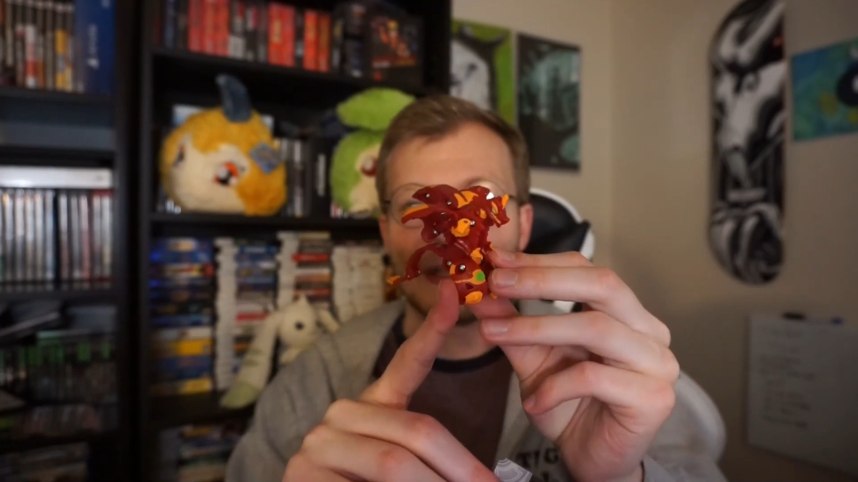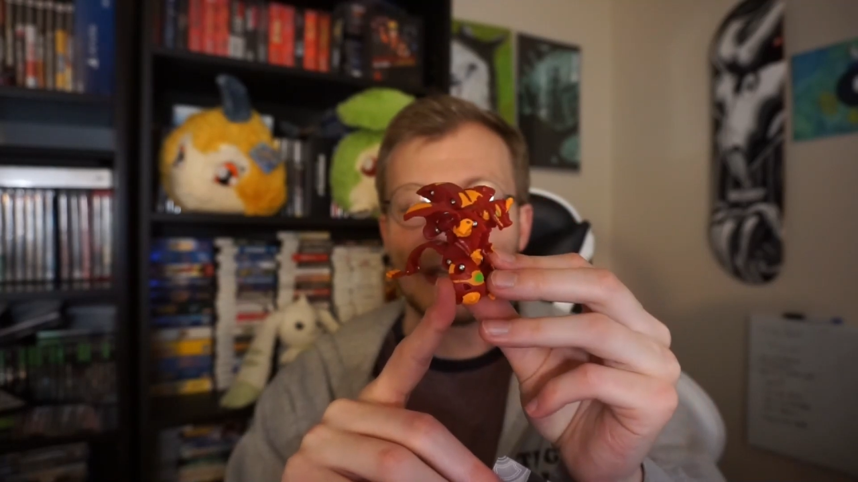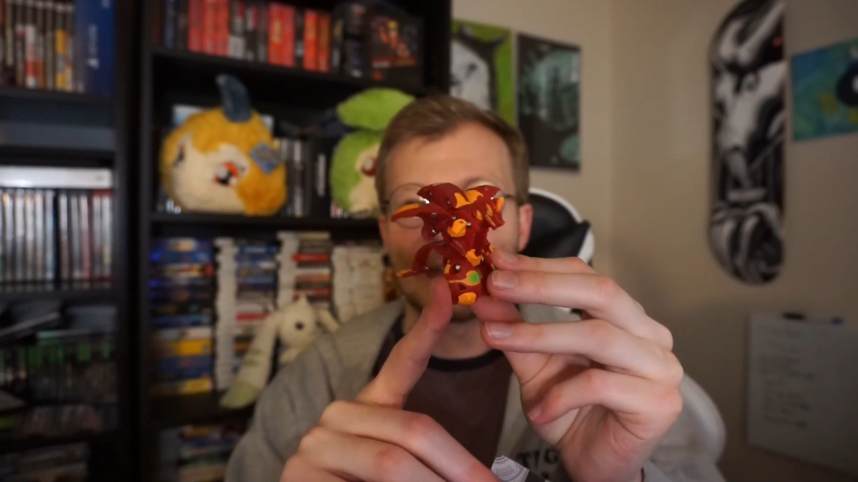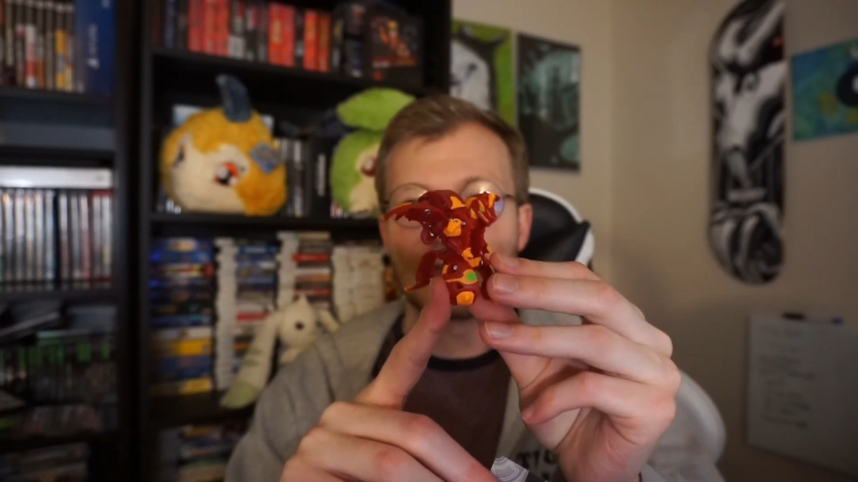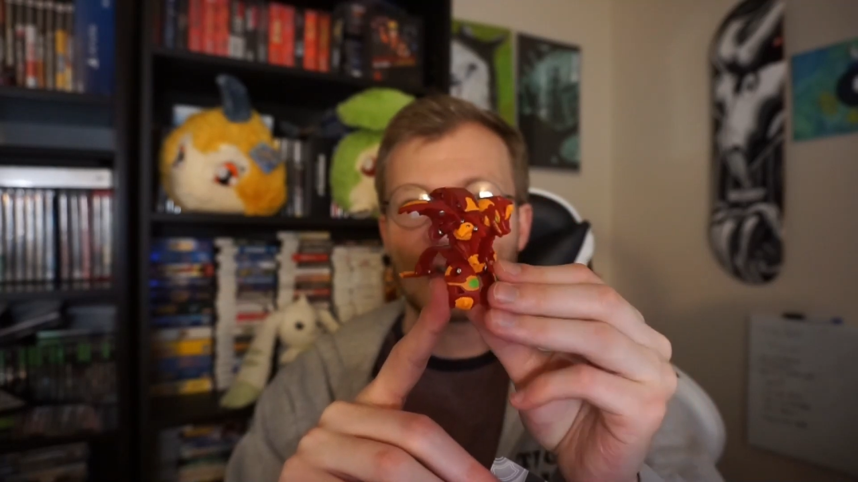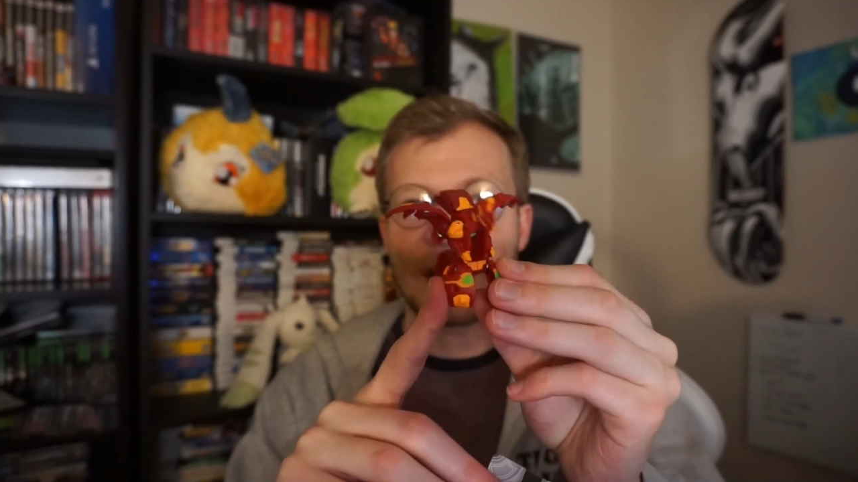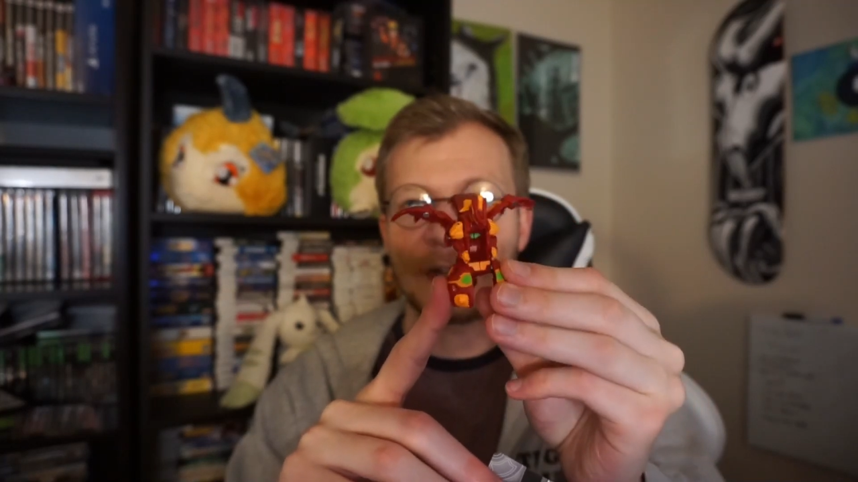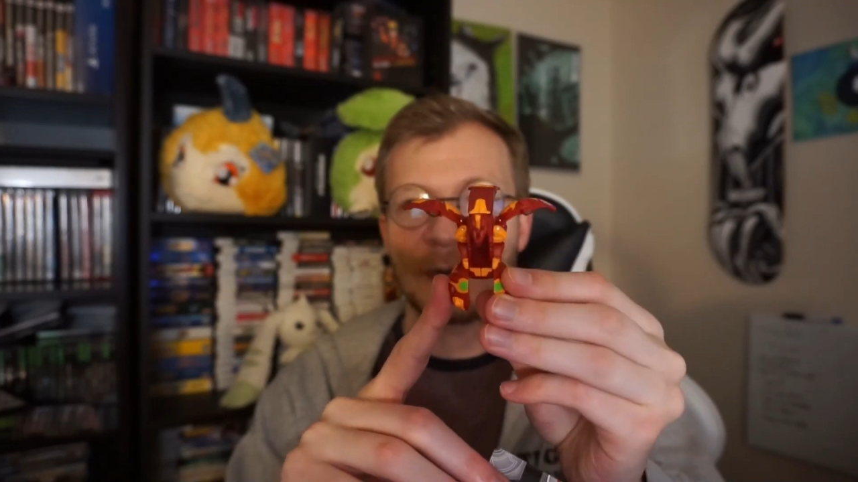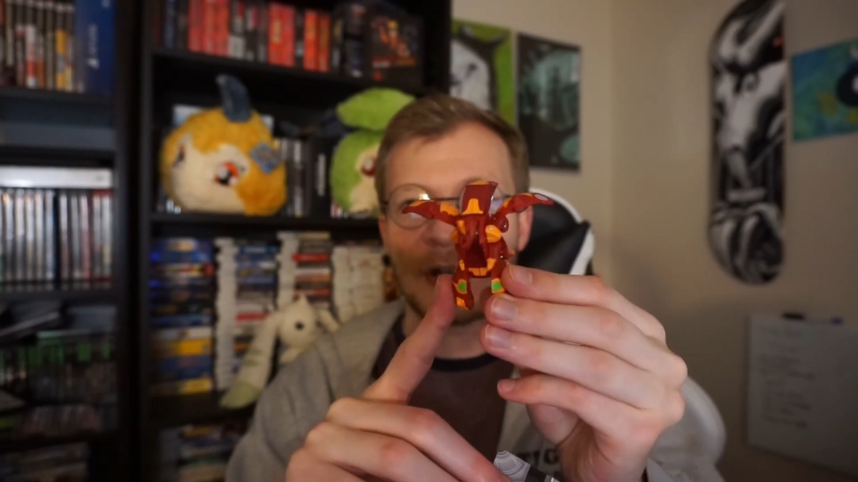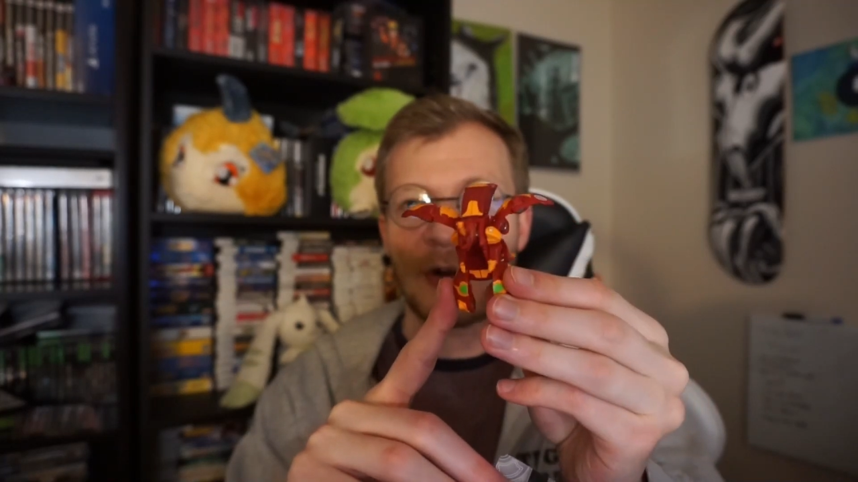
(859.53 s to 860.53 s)
It's
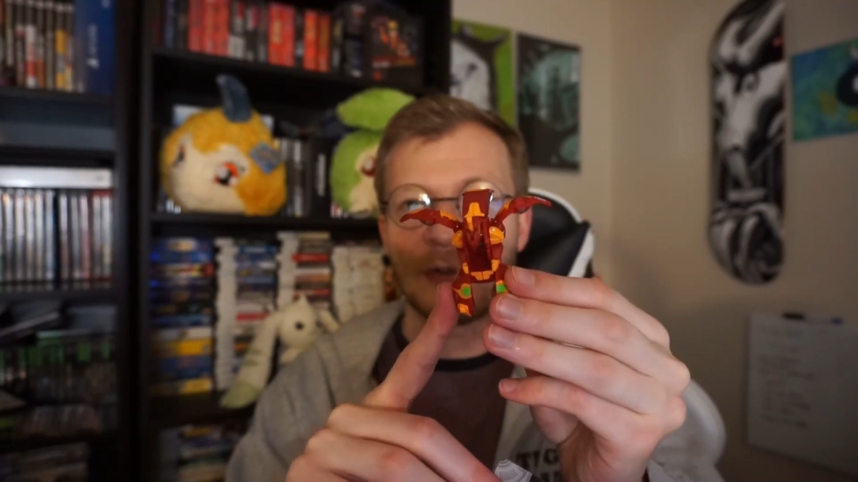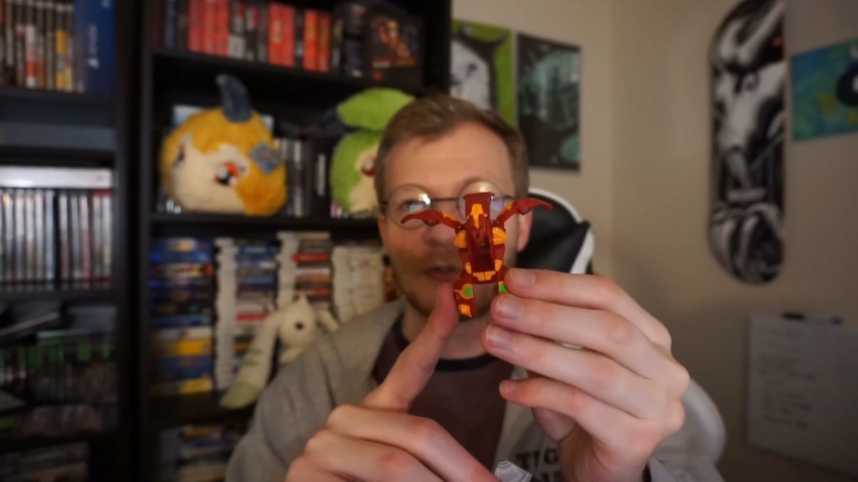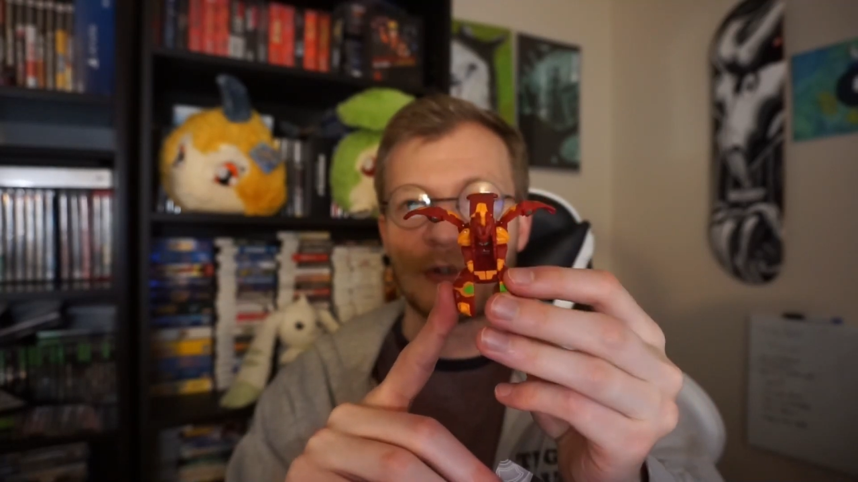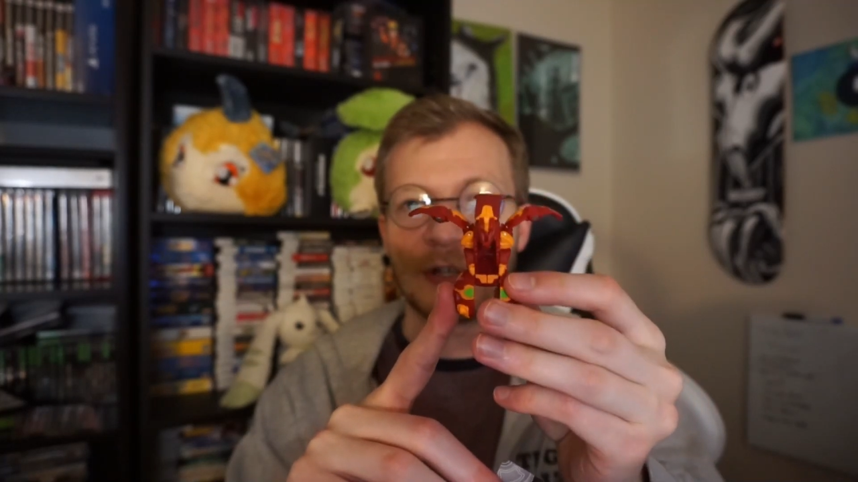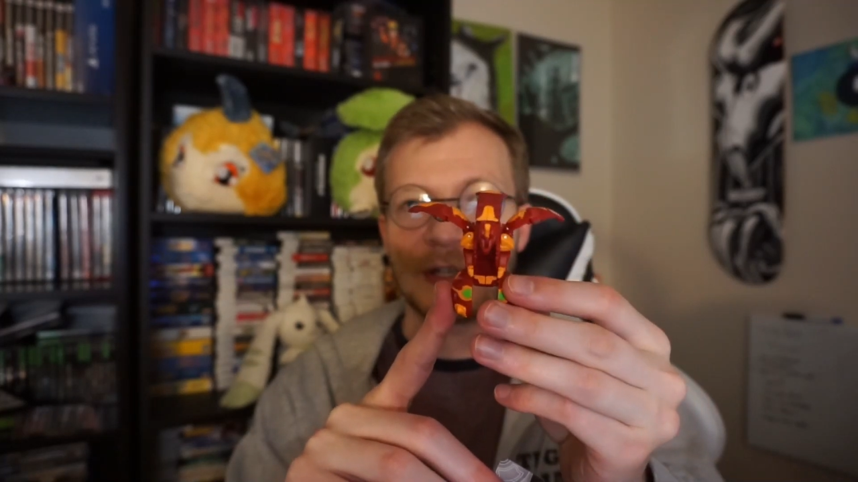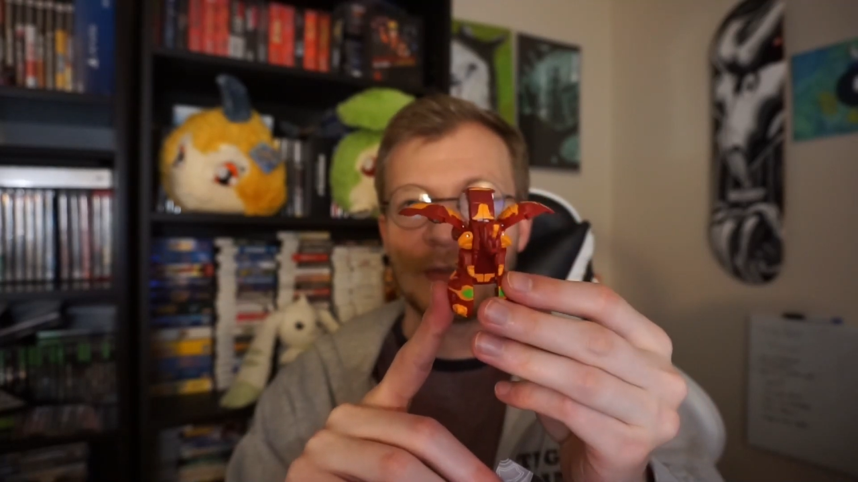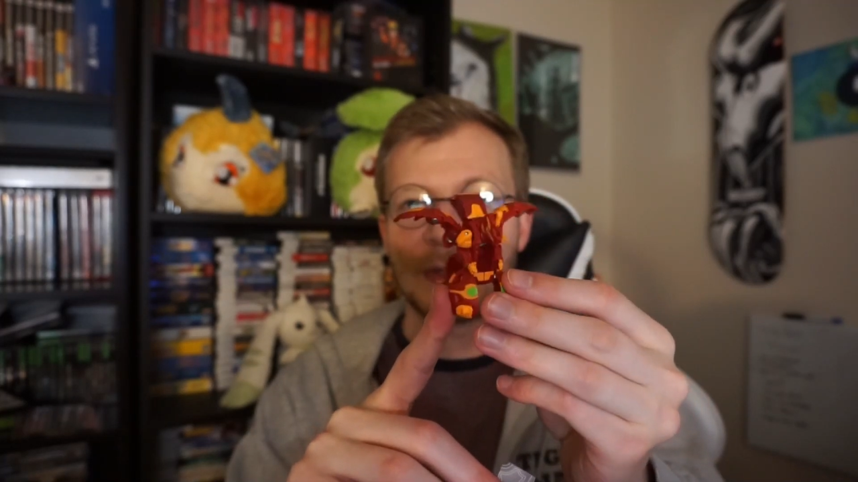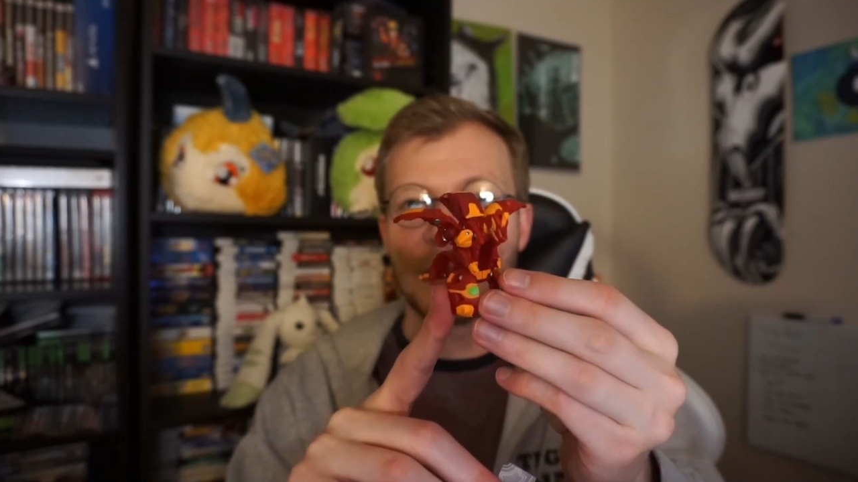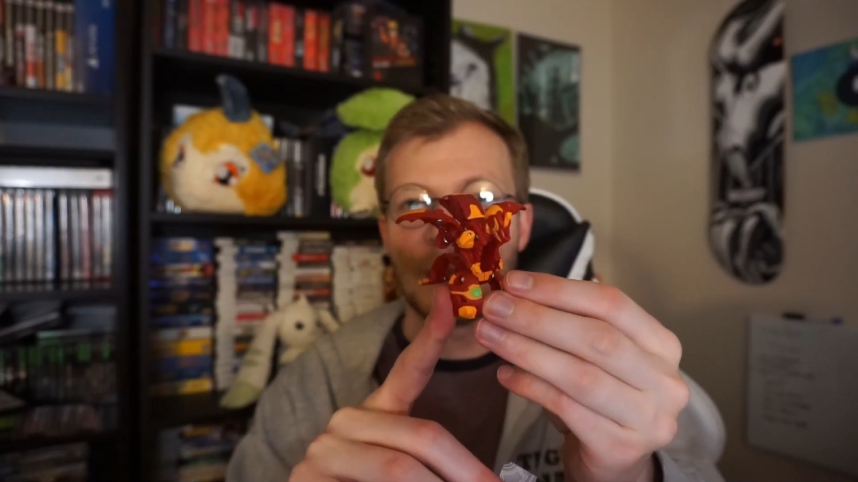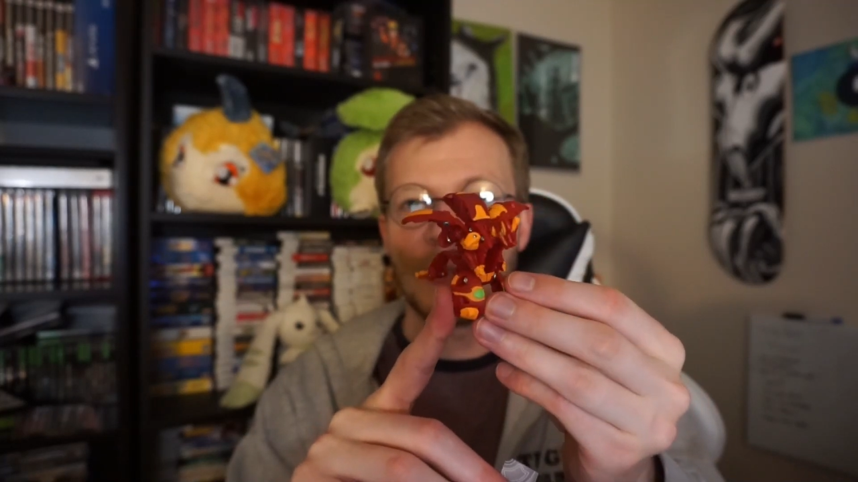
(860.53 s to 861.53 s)
Dragonoid Ultra, because we
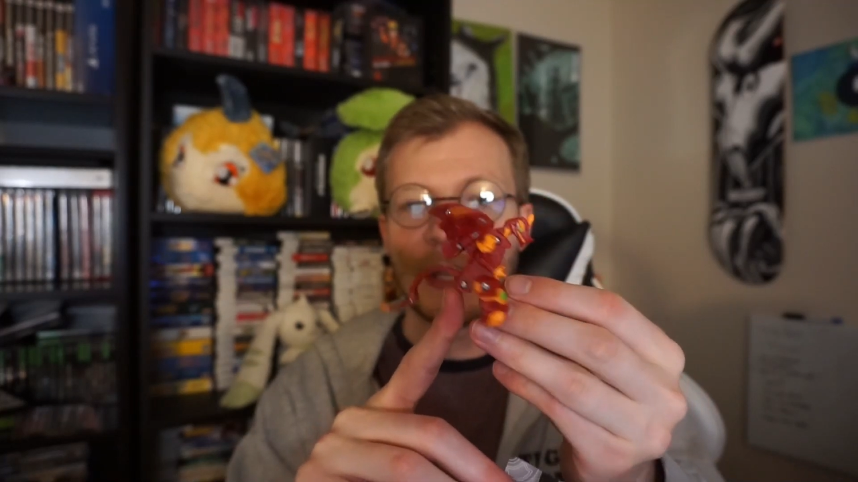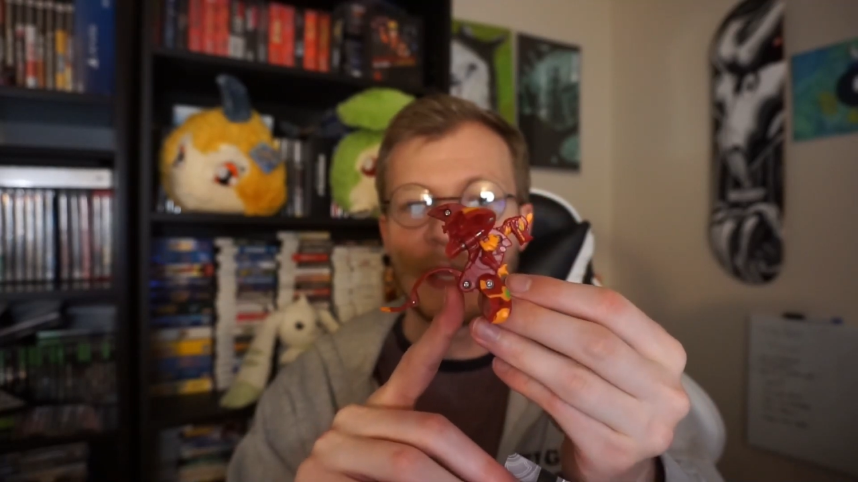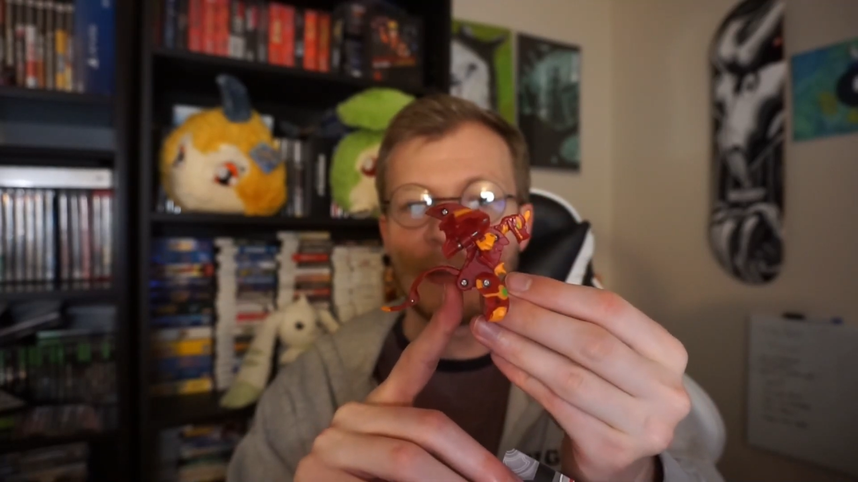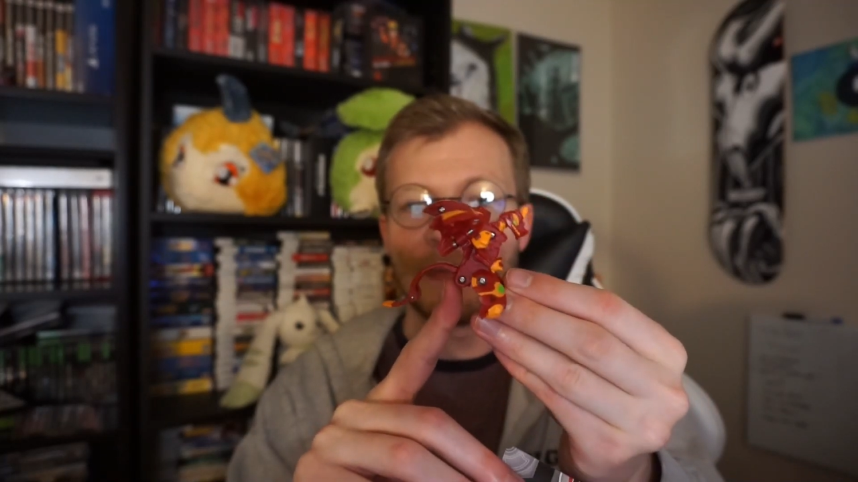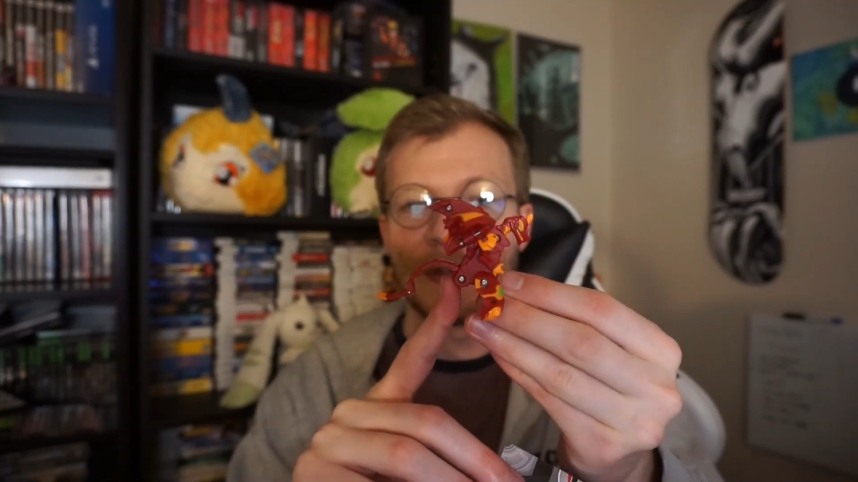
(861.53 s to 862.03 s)
know the name.